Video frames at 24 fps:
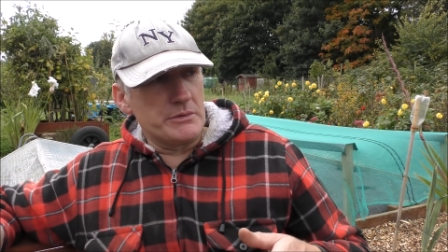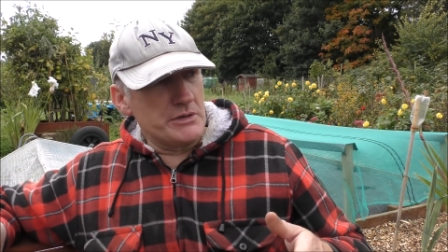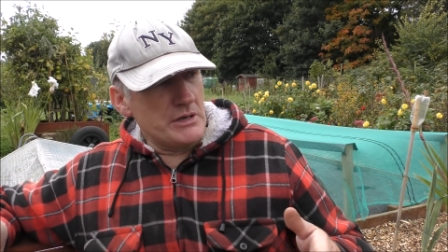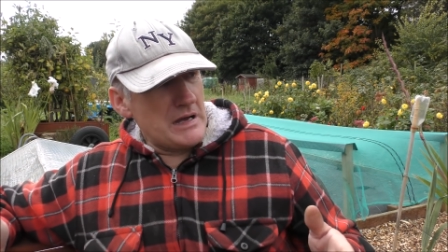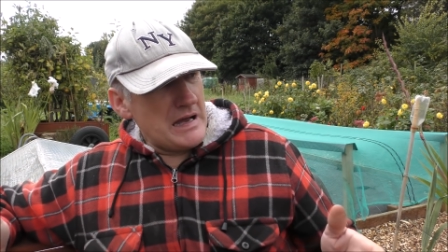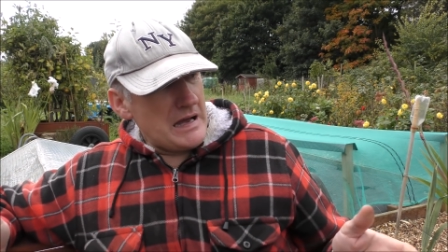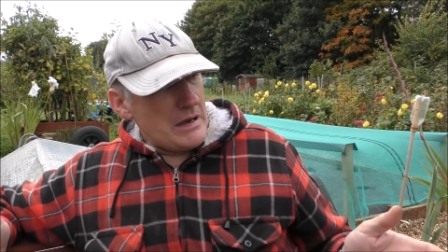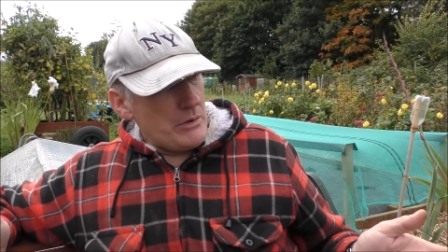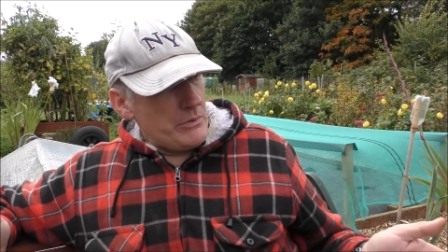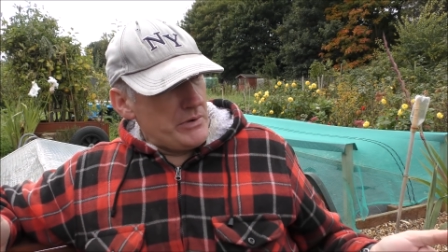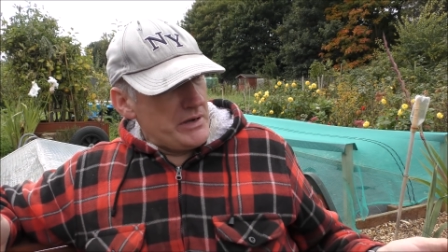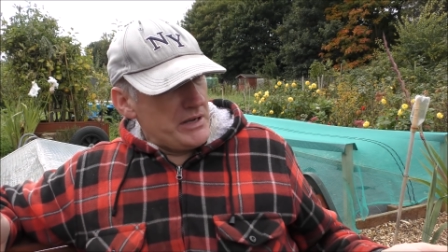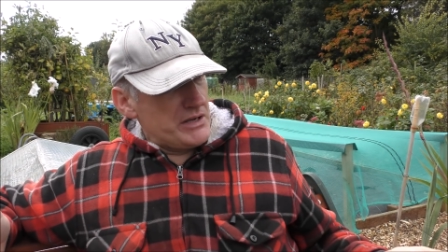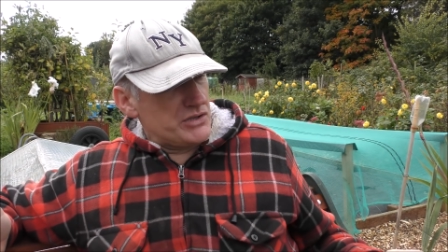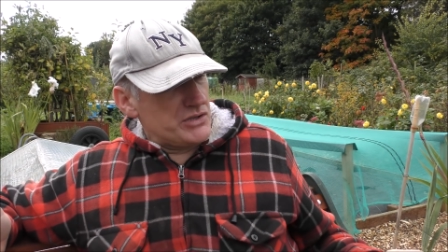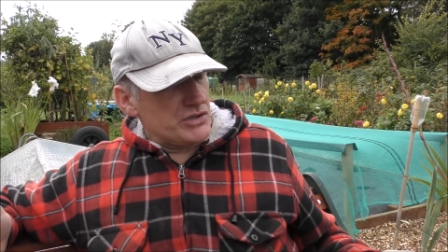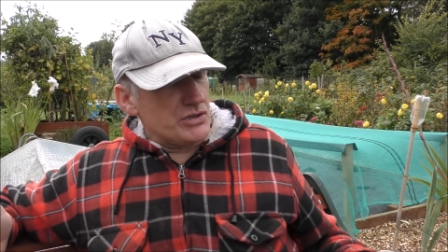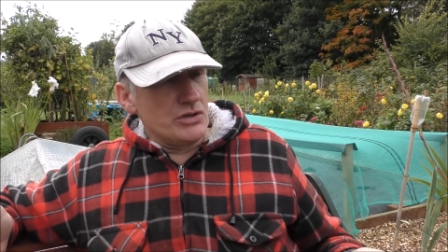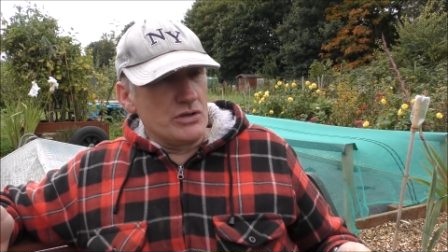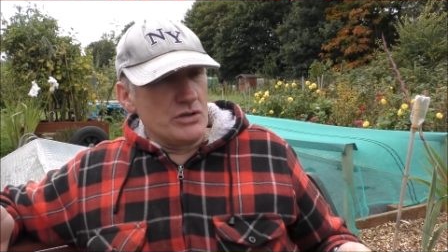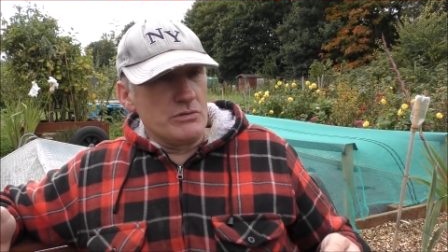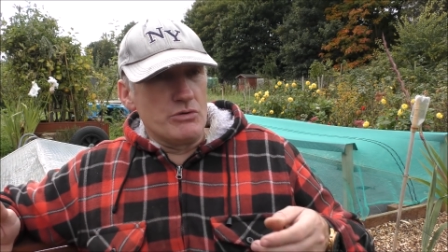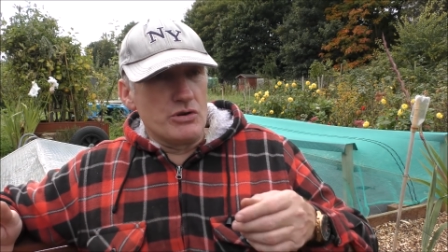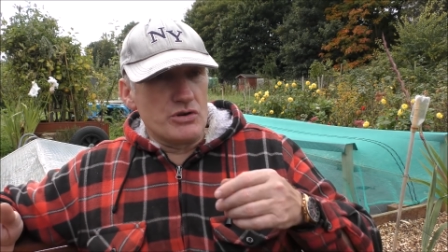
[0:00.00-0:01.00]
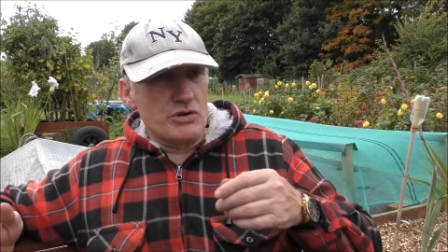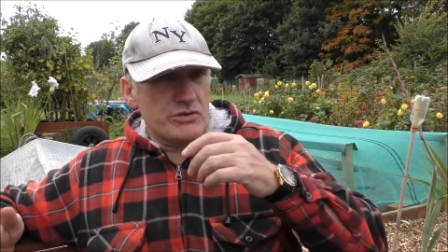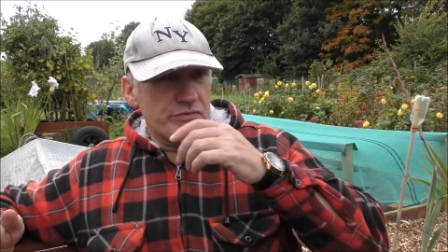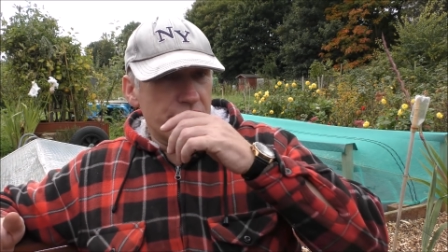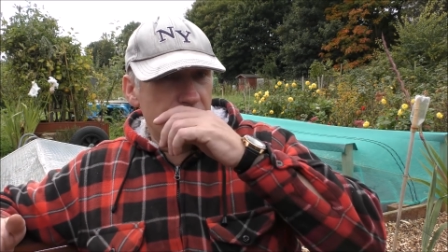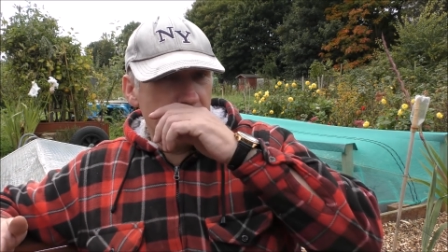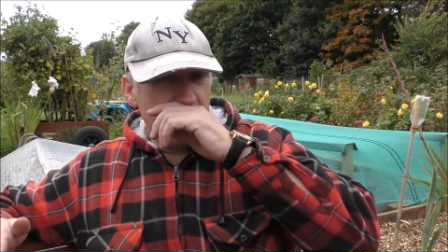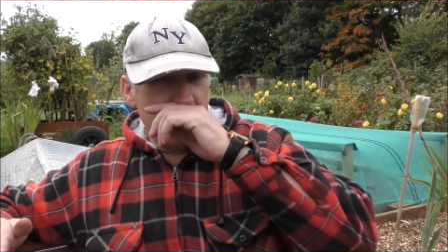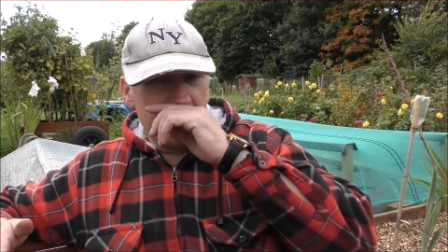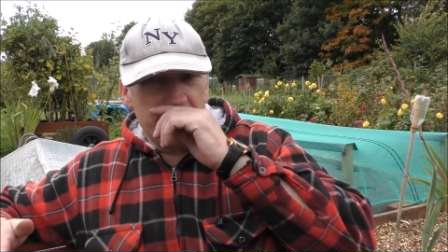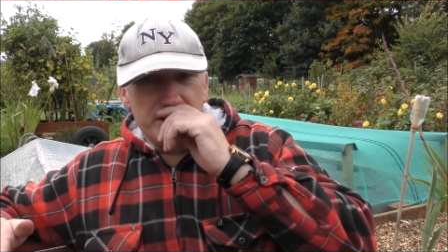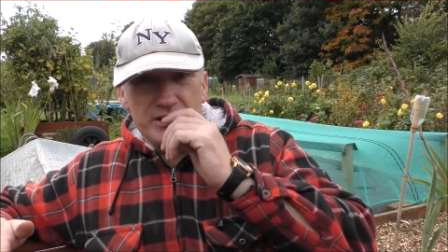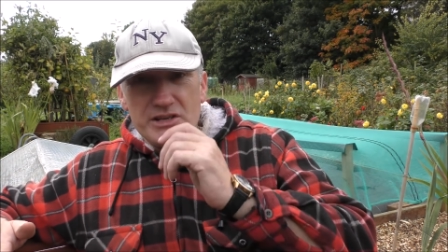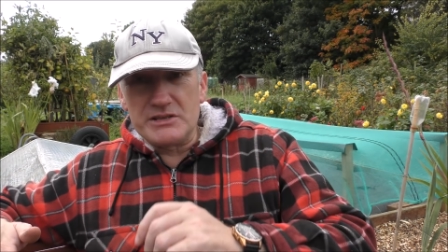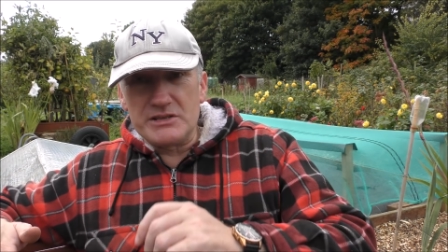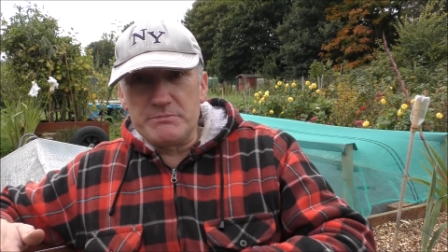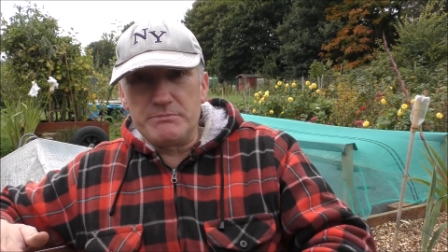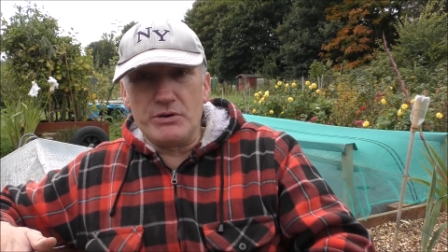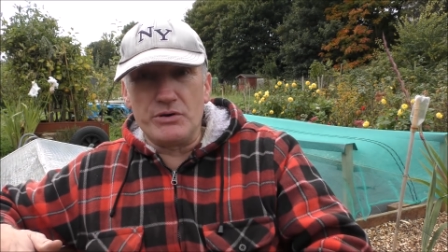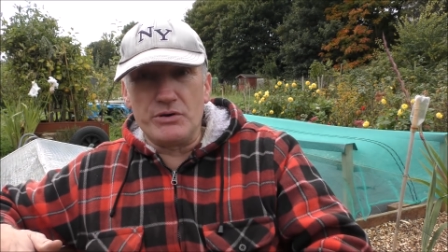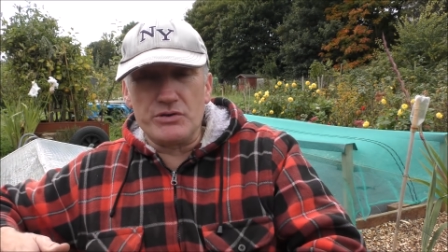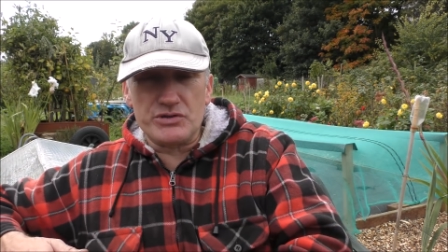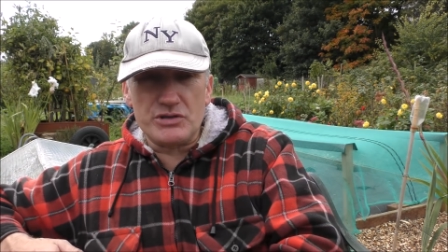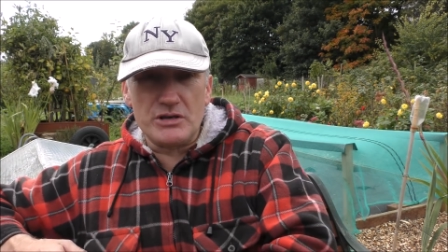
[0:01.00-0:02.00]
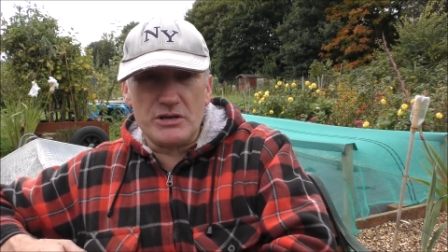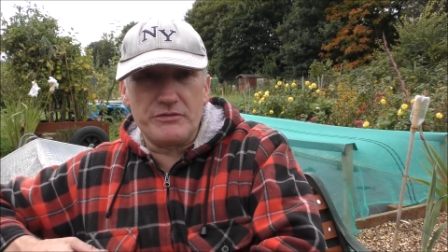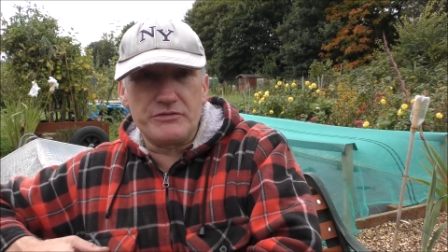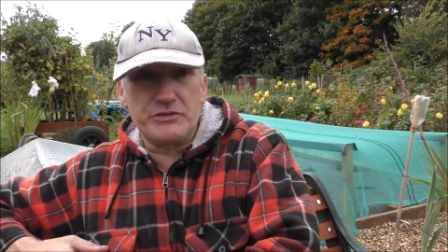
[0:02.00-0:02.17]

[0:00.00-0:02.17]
We're not out here too much, freezing us butts